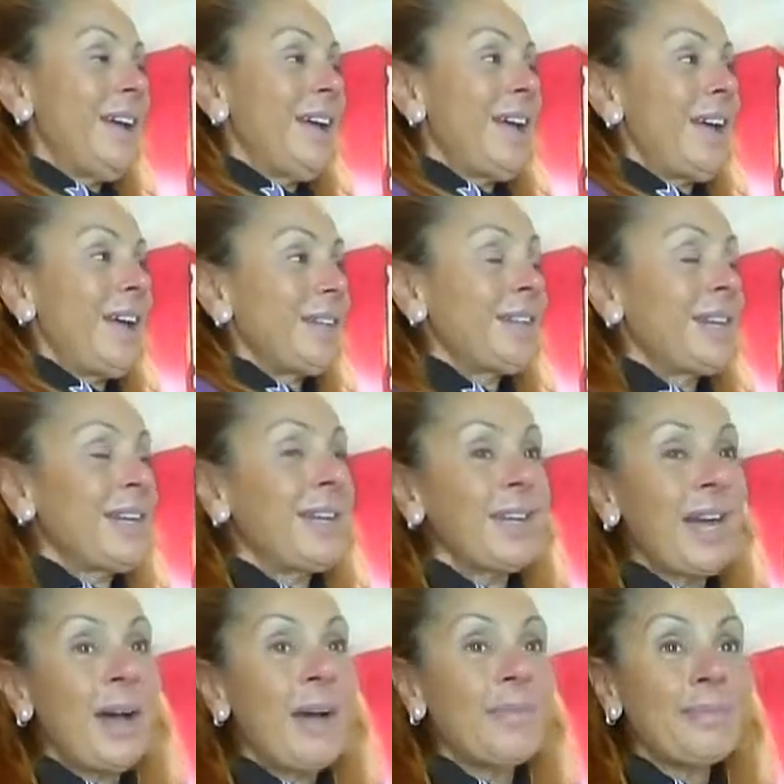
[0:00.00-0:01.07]
And then
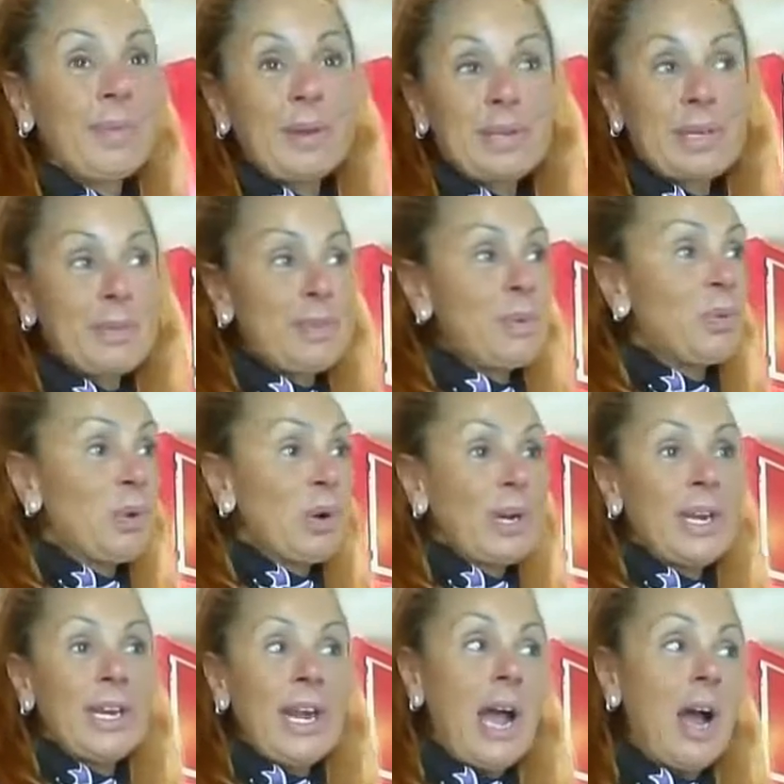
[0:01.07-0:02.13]
I've just been
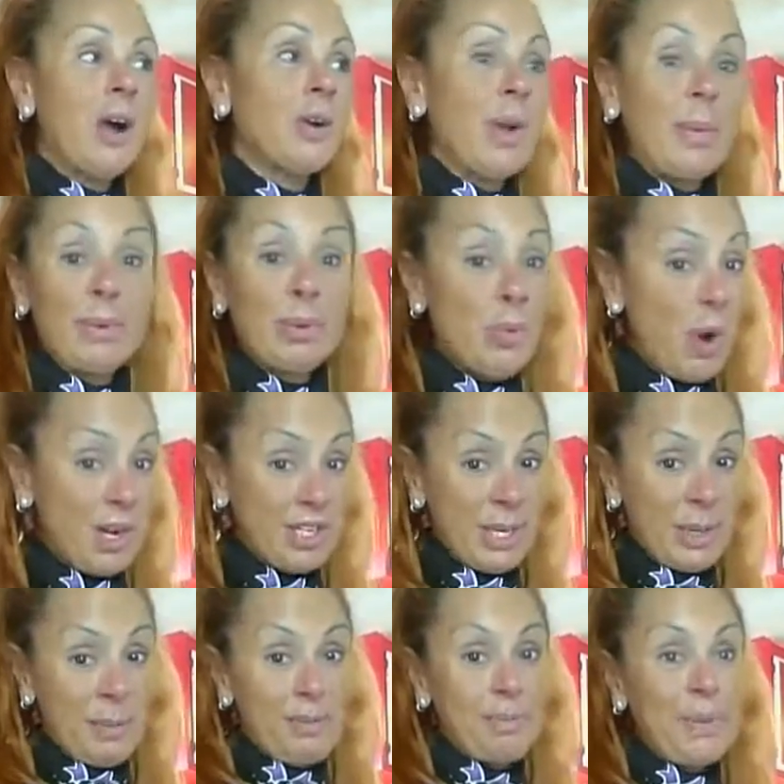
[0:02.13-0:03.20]
working out. I've been
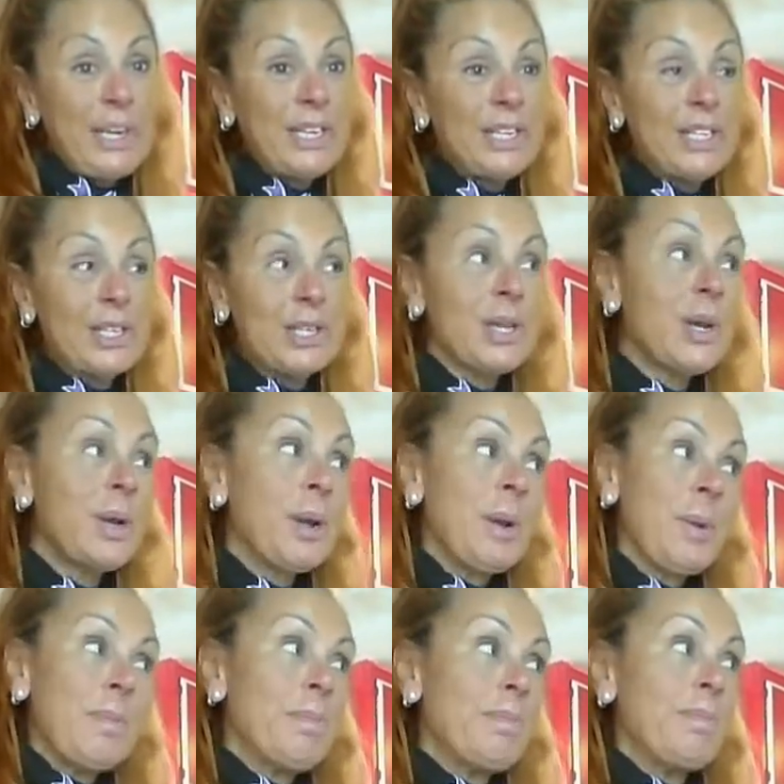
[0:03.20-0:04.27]
watching beach
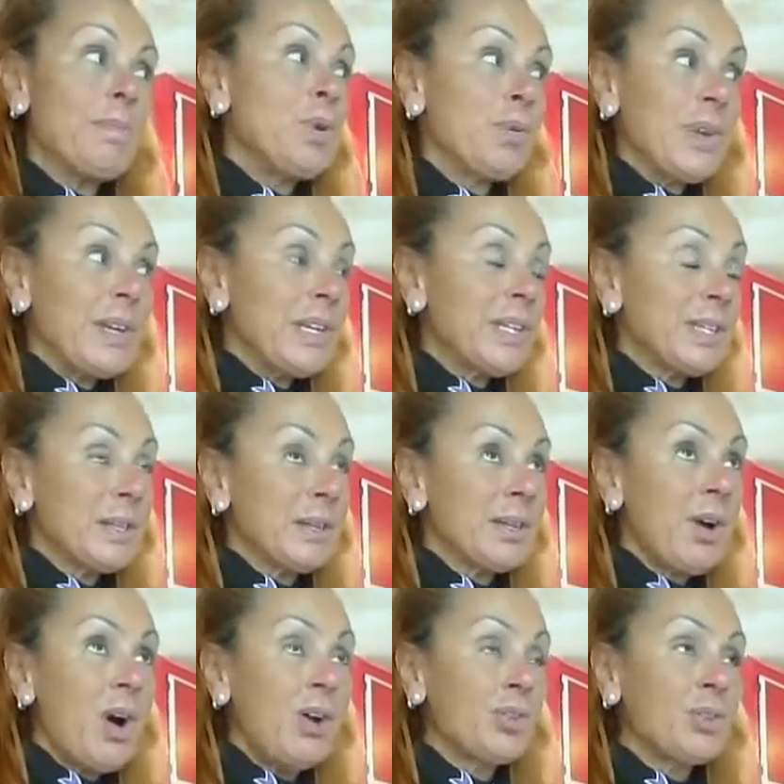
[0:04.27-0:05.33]
movies,
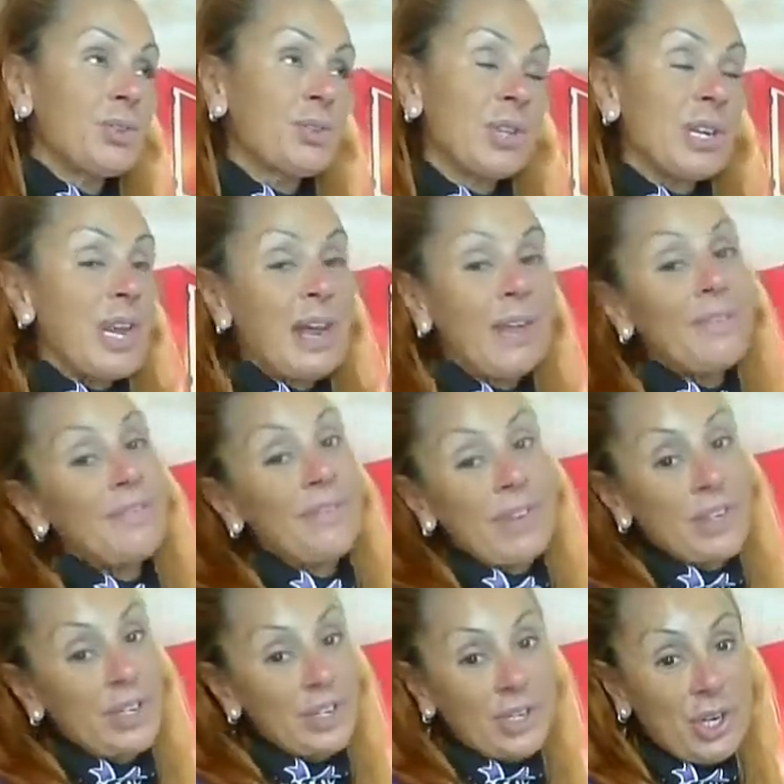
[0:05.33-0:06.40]
all those Annette
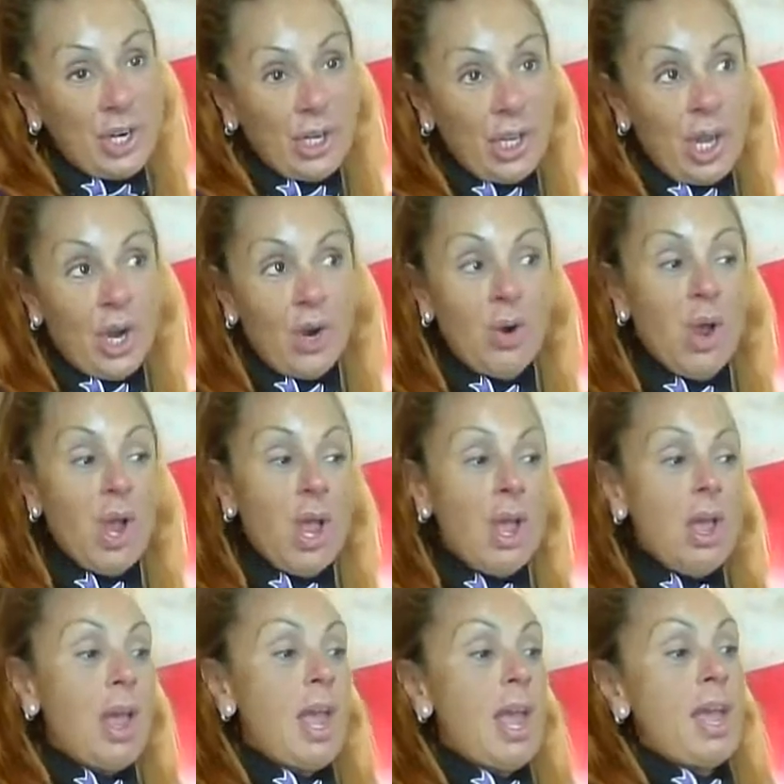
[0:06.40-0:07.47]
Funicello
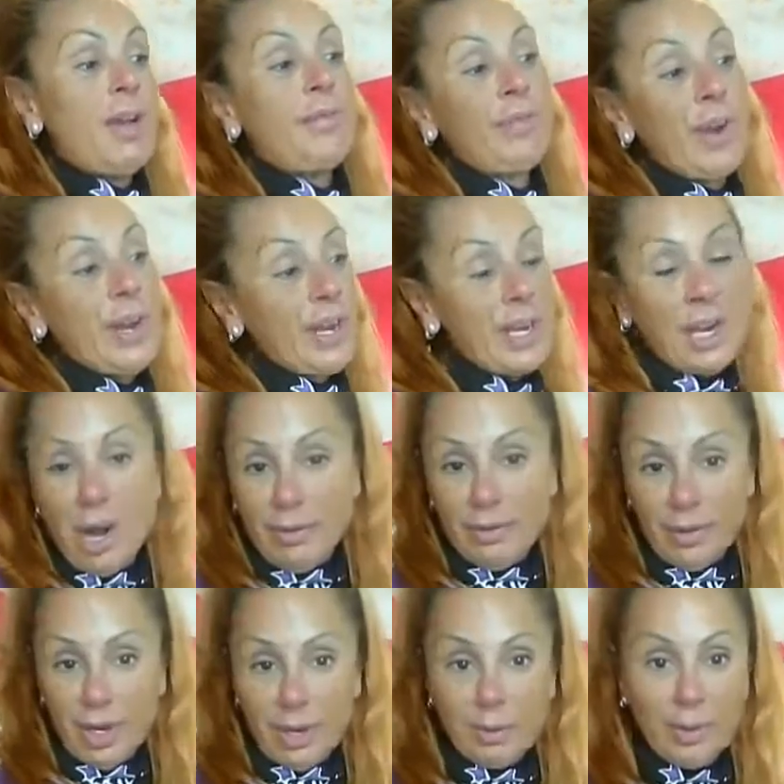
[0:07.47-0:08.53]
and Frankie
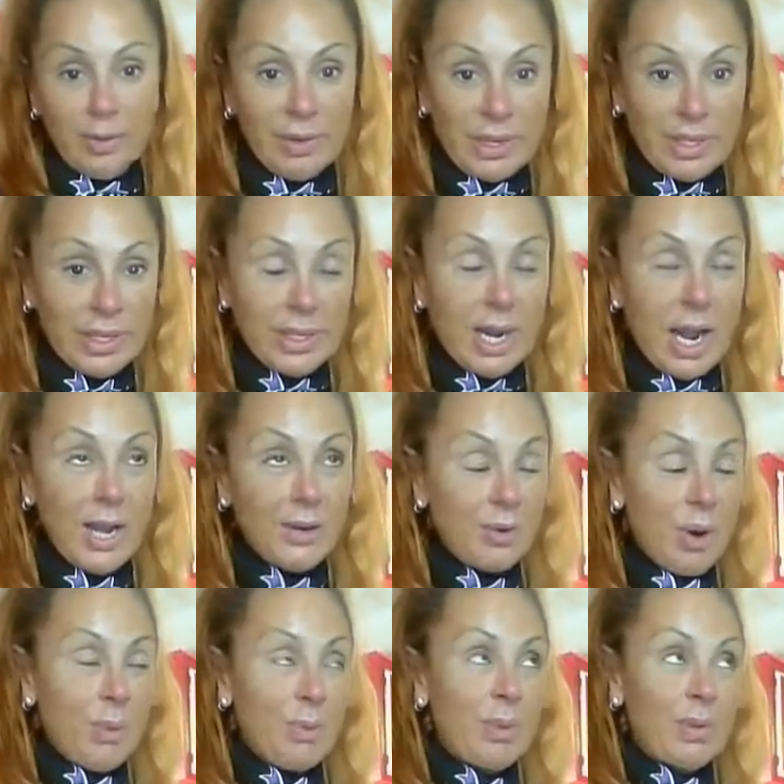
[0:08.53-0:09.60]
Avalon movies that I
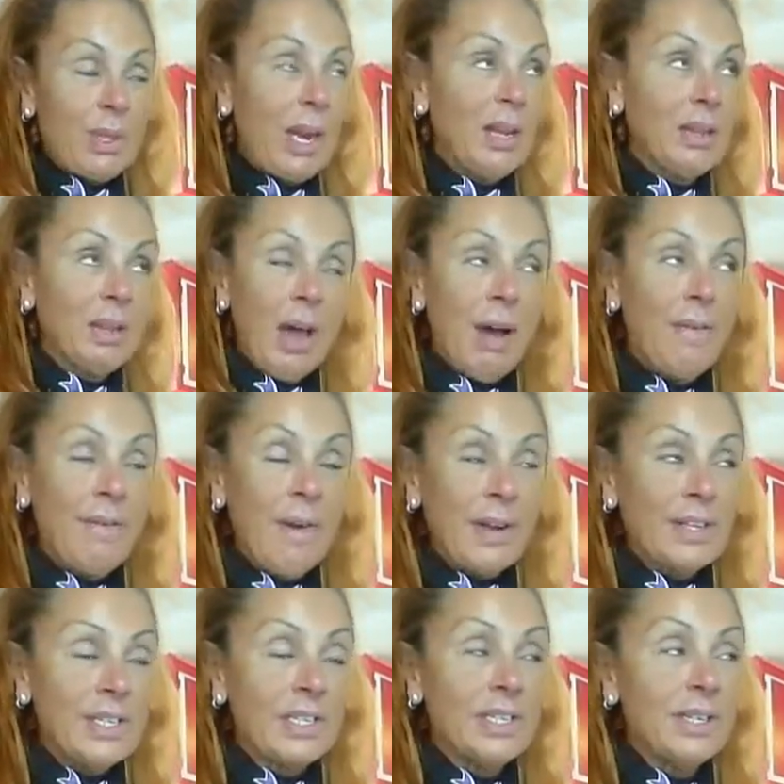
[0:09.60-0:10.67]
grew up with and I love. I
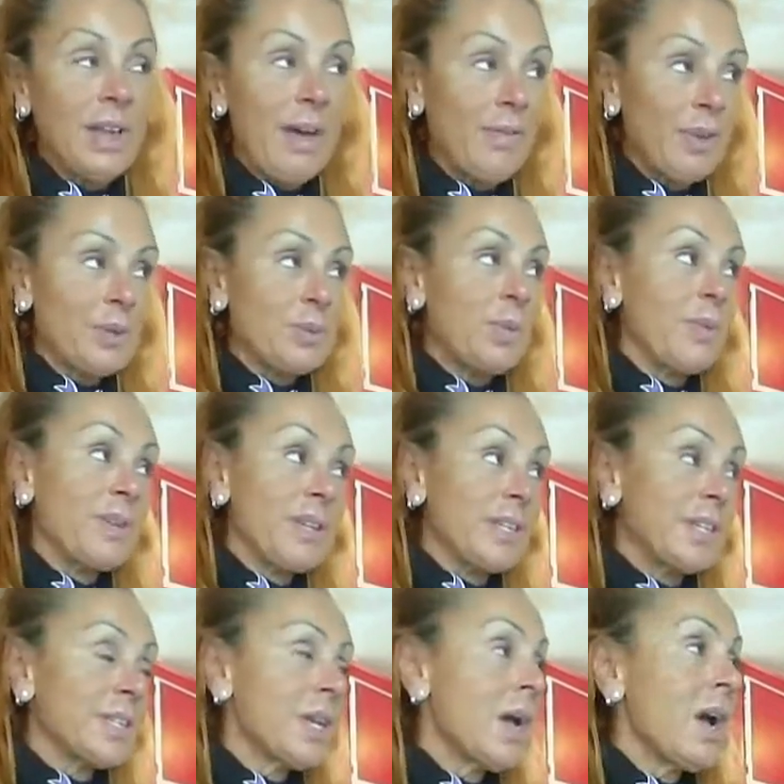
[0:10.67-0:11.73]
just love those movies.